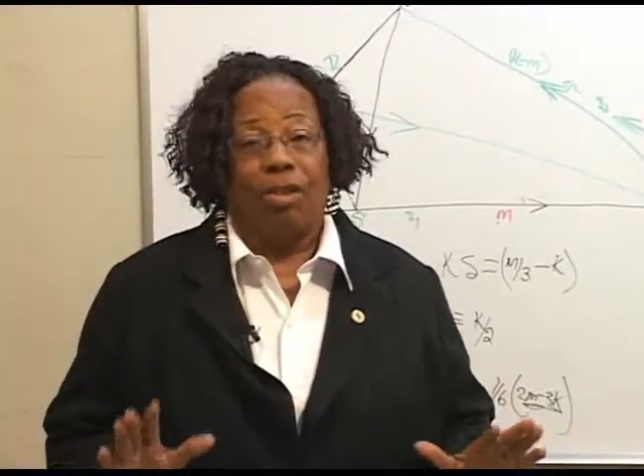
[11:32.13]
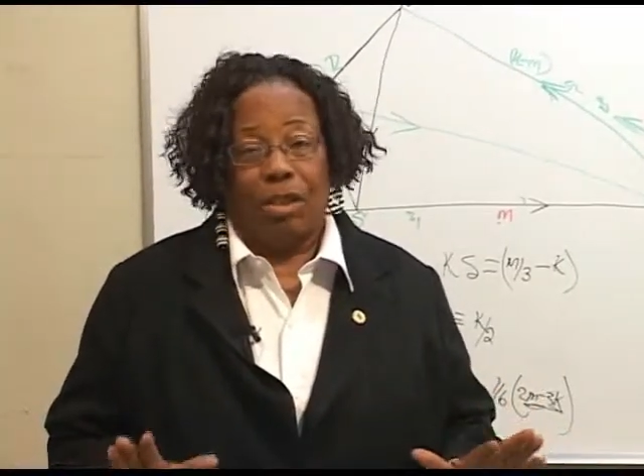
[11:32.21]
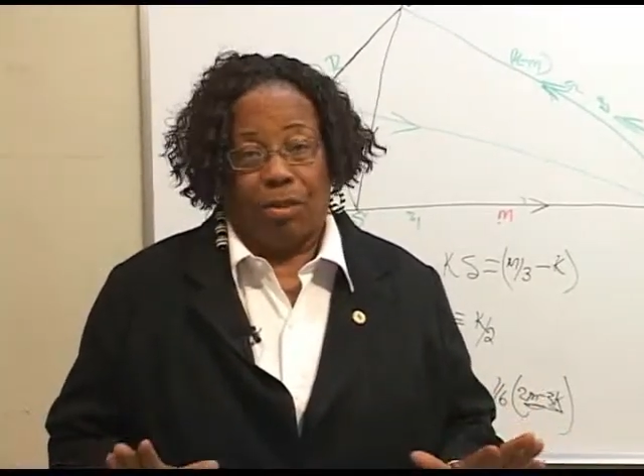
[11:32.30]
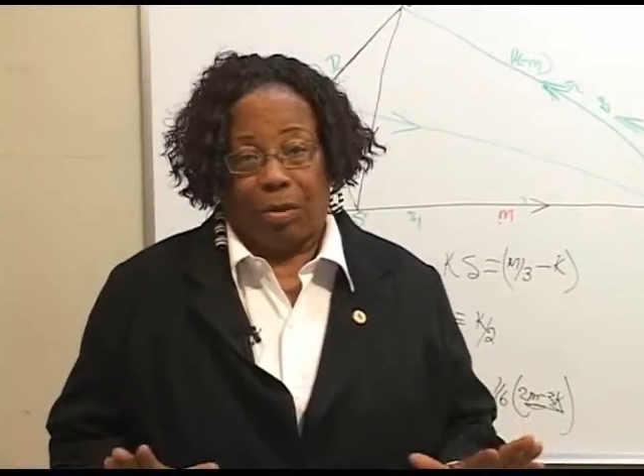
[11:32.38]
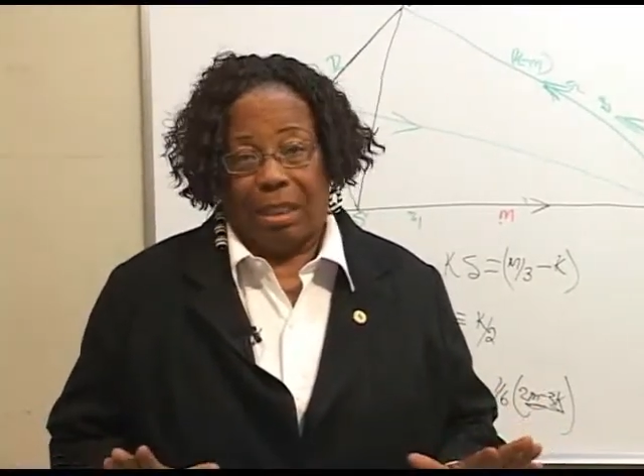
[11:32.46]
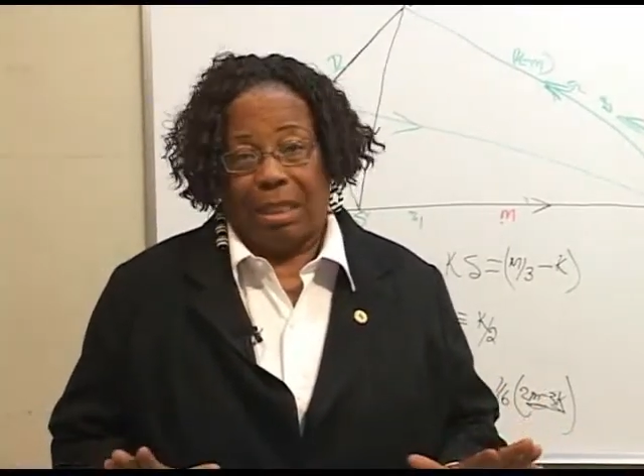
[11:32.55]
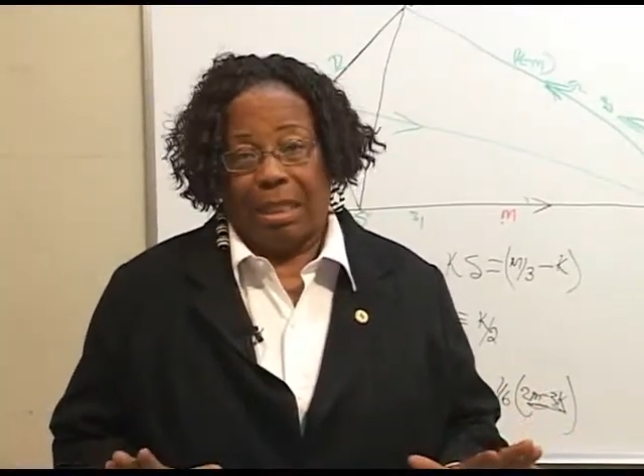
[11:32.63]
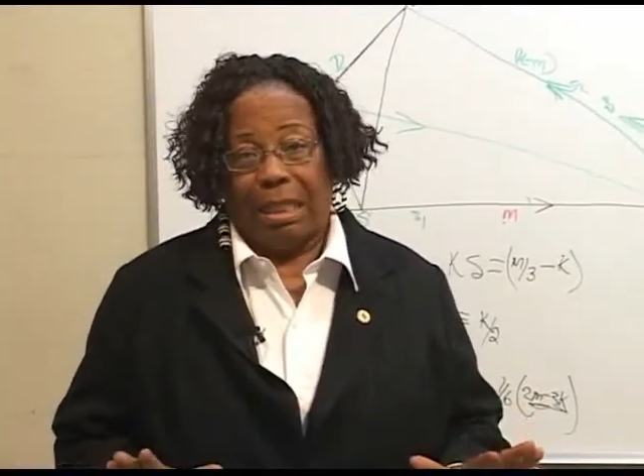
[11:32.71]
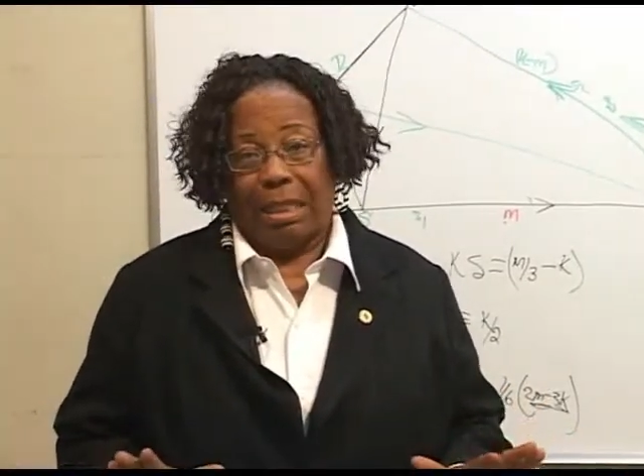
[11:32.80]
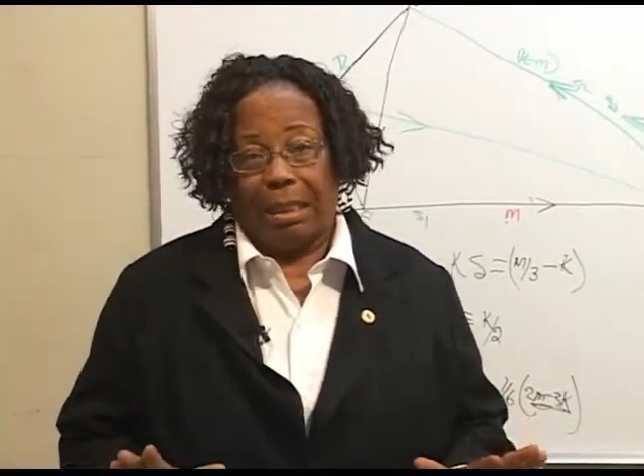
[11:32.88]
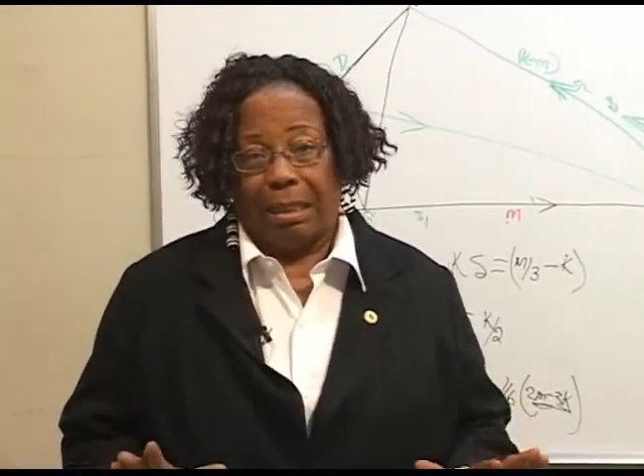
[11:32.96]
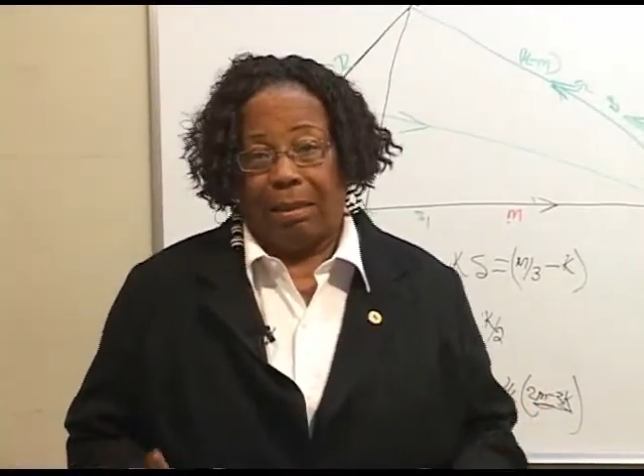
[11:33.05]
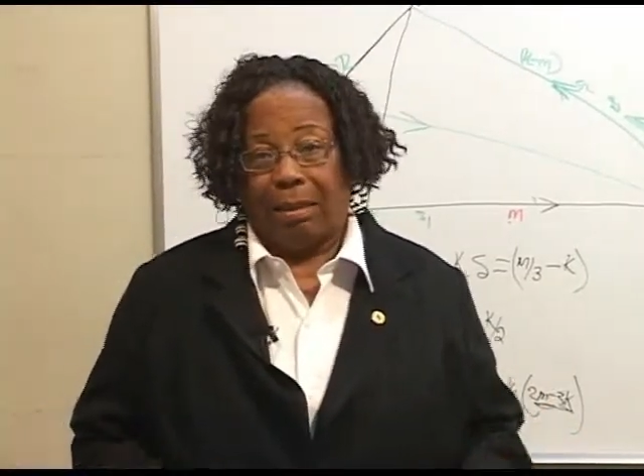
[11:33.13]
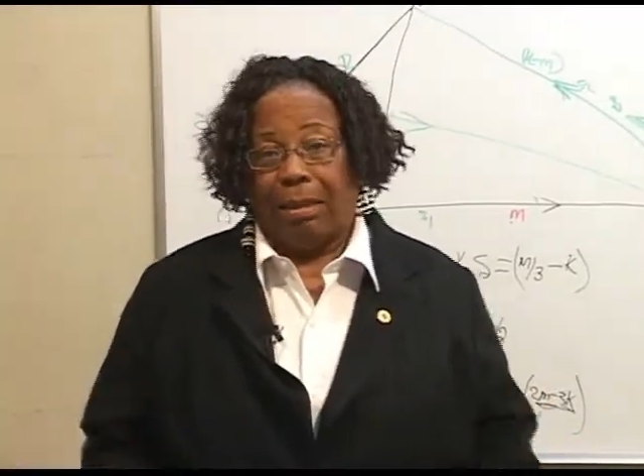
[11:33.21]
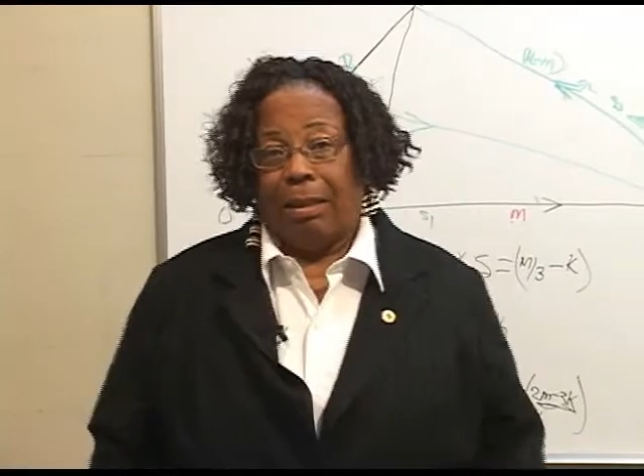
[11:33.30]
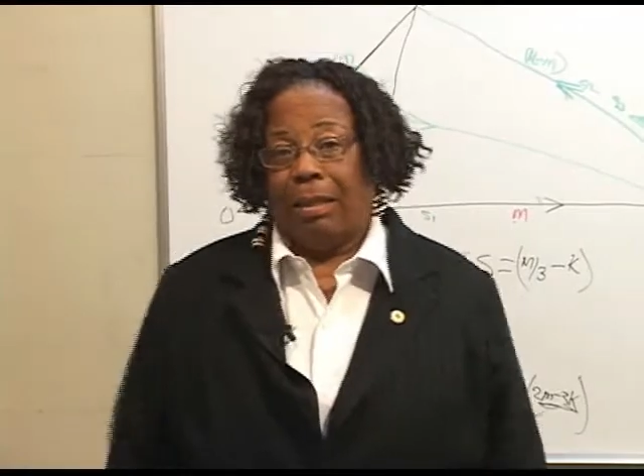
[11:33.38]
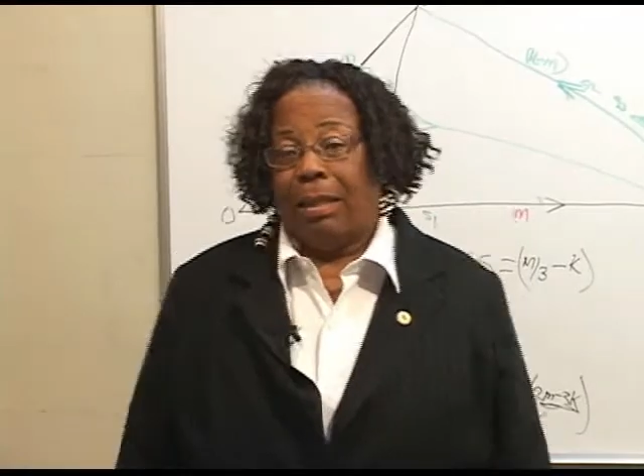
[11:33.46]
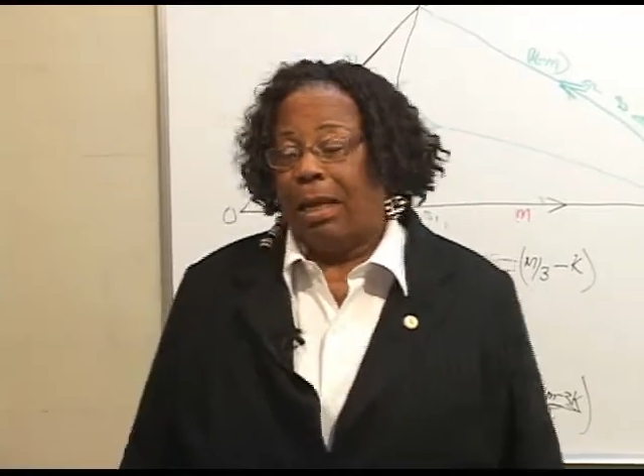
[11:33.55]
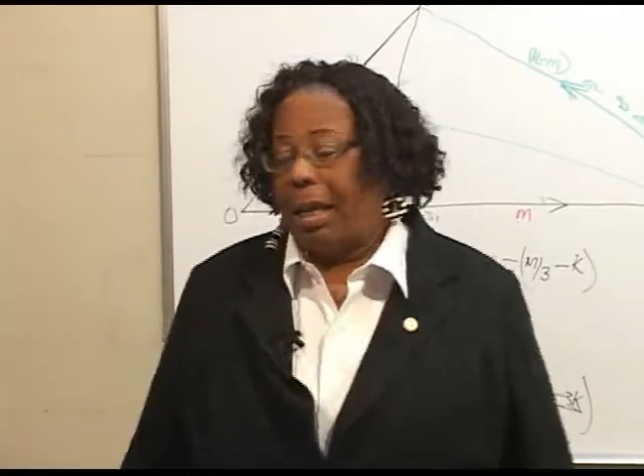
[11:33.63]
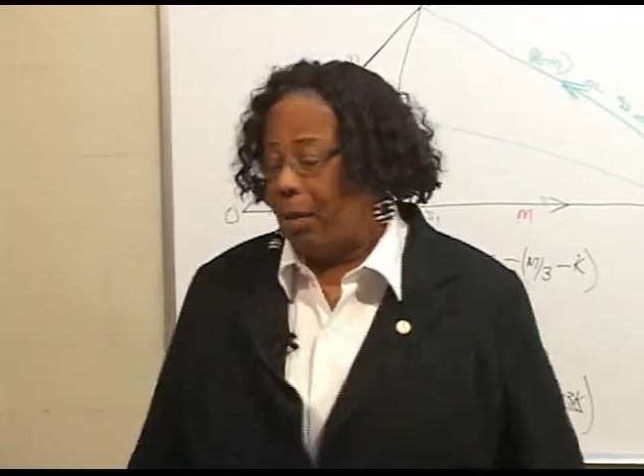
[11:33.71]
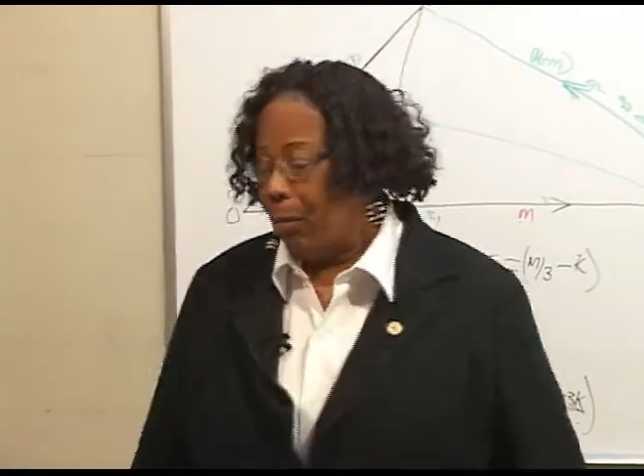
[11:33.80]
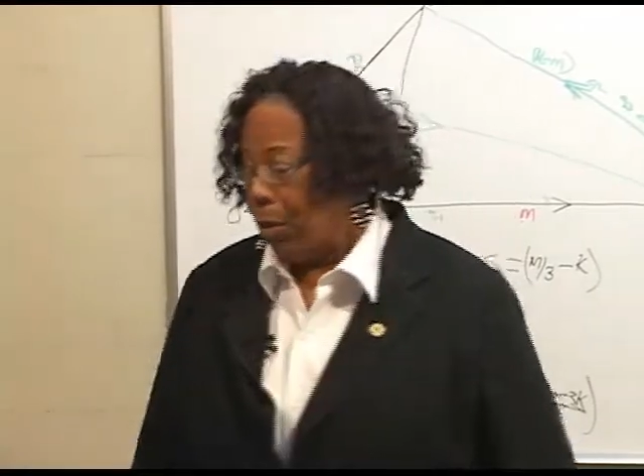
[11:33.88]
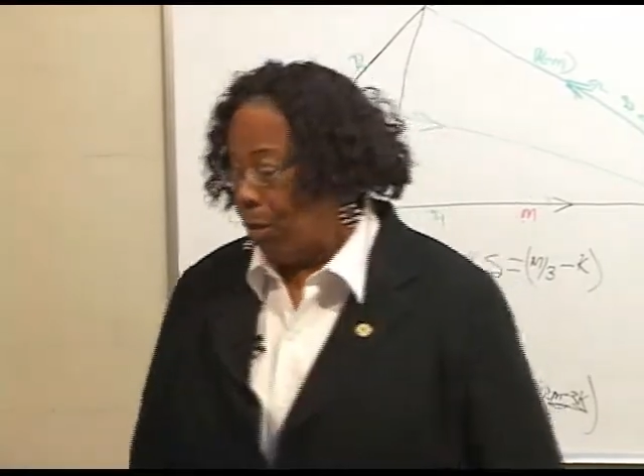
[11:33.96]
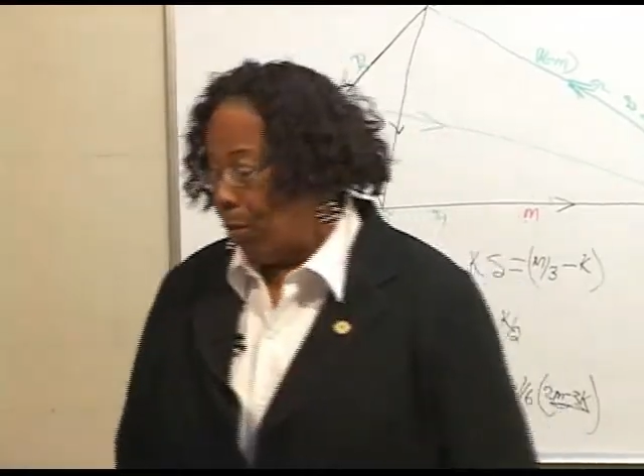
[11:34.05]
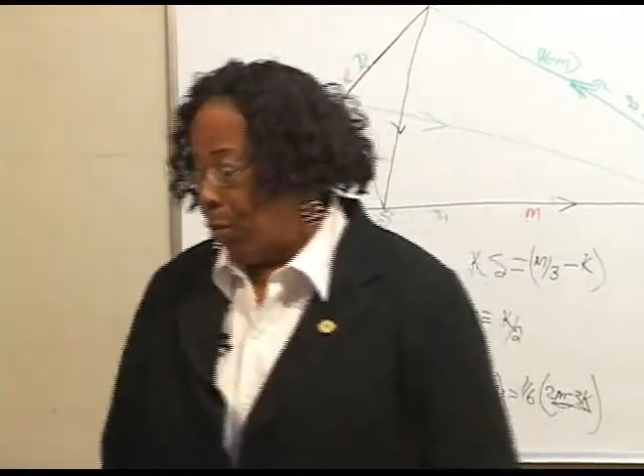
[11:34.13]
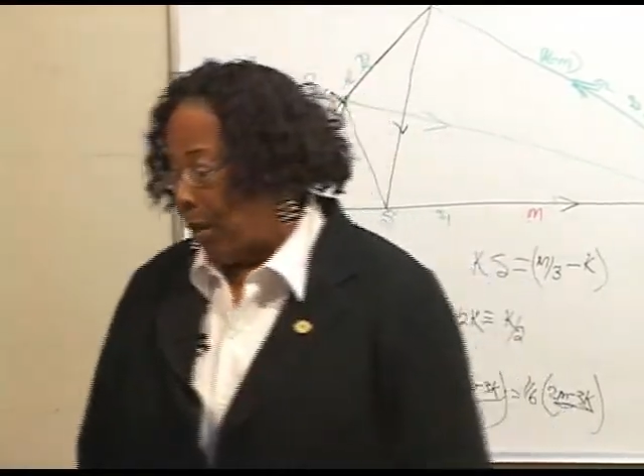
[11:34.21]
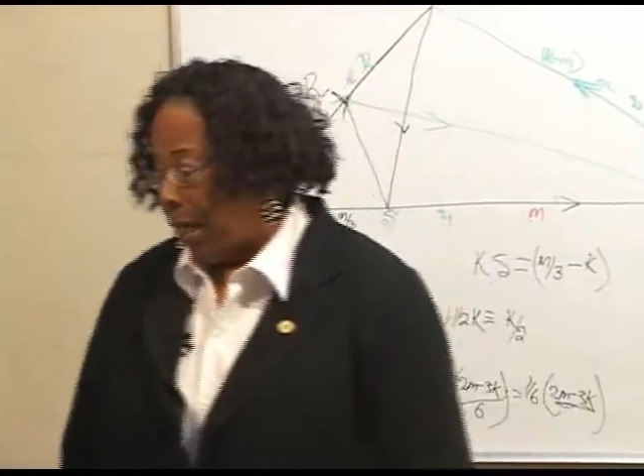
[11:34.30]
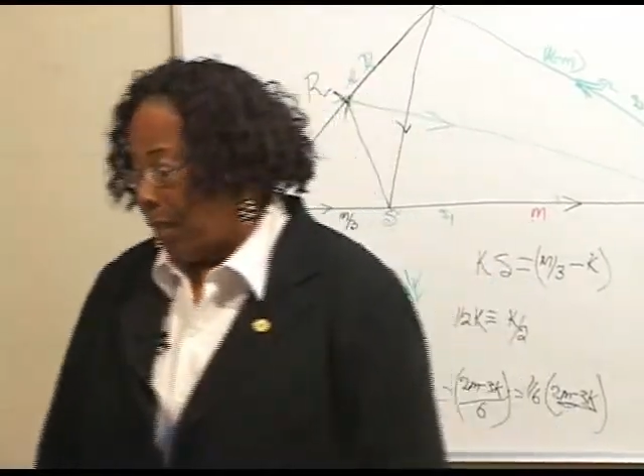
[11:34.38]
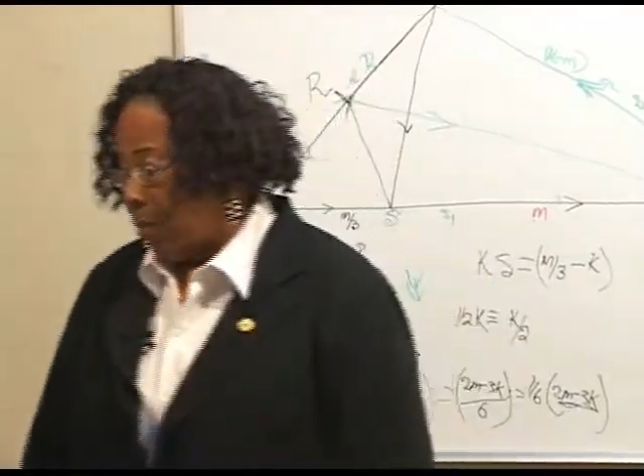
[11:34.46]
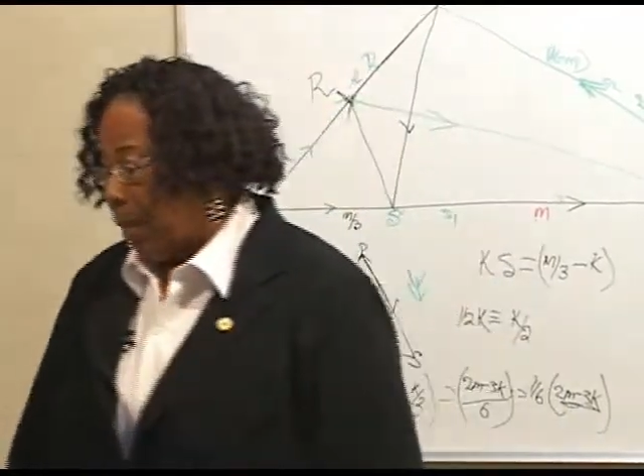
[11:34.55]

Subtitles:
just rest a little, and we'll be right